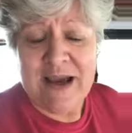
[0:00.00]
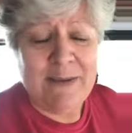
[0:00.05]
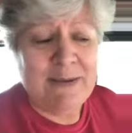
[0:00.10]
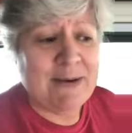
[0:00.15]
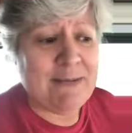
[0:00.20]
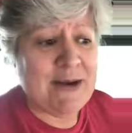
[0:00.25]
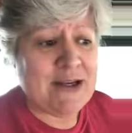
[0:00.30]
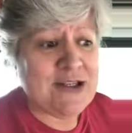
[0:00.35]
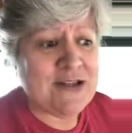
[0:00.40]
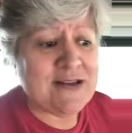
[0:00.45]
I
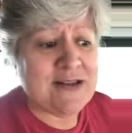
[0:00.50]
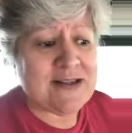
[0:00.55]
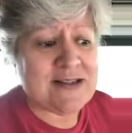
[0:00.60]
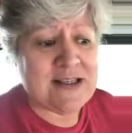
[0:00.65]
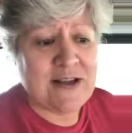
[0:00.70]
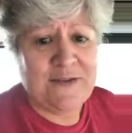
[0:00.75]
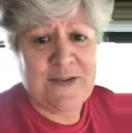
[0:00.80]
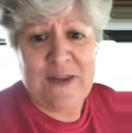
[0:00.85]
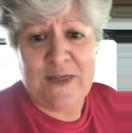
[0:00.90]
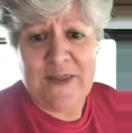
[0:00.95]
mean, imagine the
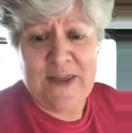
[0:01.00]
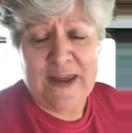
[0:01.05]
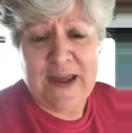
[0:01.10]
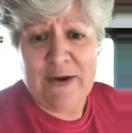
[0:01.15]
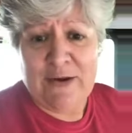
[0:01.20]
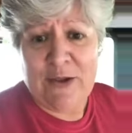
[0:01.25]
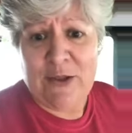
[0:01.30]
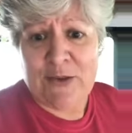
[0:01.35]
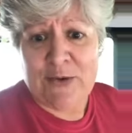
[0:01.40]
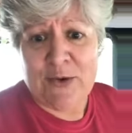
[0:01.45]
stuff that they're
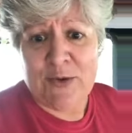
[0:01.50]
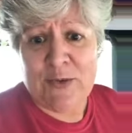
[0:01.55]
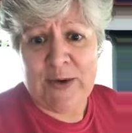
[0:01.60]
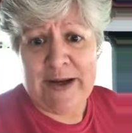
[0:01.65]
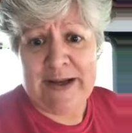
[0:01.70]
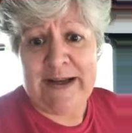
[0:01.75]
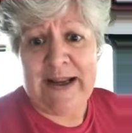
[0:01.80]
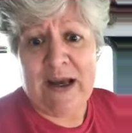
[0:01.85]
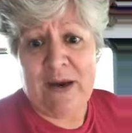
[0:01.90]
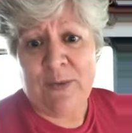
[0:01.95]
going through
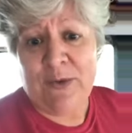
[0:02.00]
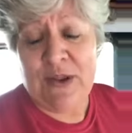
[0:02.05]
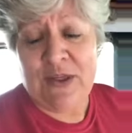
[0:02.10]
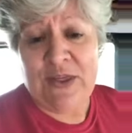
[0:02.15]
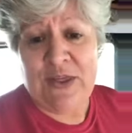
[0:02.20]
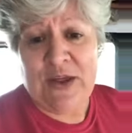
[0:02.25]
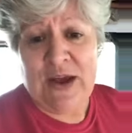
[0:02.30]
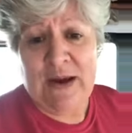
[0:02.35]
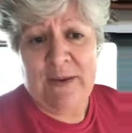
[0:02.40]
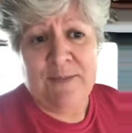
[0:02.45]
right now
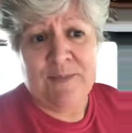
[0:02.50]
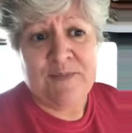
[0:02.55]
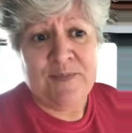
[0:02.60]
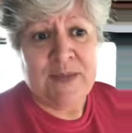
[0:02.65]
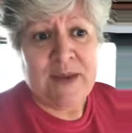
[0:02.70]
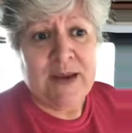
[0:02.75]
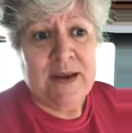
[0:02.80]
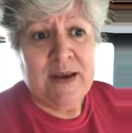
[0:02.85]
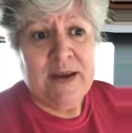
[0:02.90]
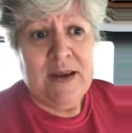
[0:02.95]
with
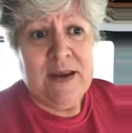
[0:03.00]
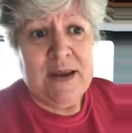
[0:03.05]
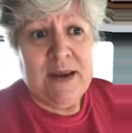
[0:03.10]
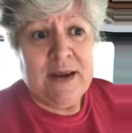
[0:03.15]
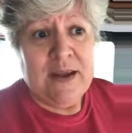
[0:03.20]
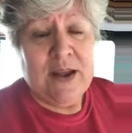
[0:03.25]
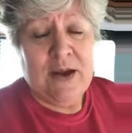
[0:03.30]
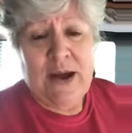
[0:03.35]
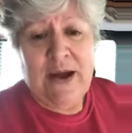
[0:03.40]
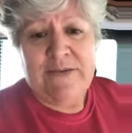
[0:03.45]

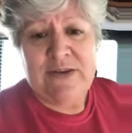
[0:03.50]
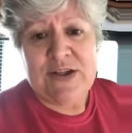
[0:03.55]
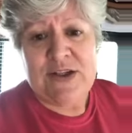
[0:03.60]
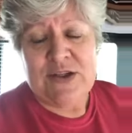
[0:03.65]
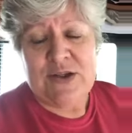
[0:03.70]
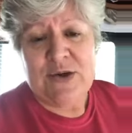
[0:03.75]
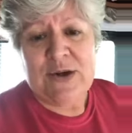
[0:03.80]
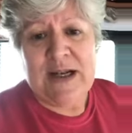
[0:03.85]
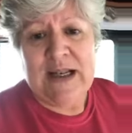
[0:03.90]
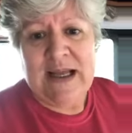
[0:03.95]
you know, having to
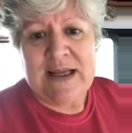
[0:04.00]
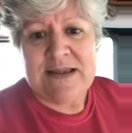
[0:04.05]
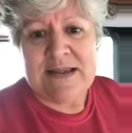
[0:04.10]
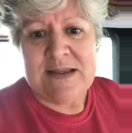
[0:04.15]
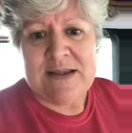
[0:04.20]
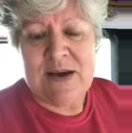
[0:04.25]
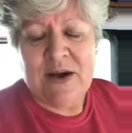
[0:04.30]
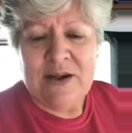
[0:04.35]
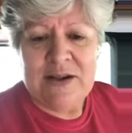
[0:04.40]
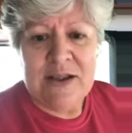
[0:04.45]
do
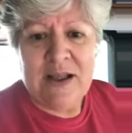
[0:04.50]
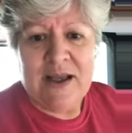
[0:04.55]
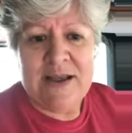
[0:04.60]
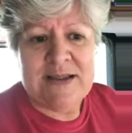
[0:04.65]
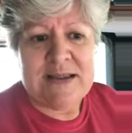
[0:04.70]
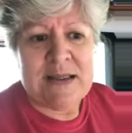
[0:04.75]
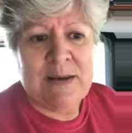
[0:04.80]
classes online.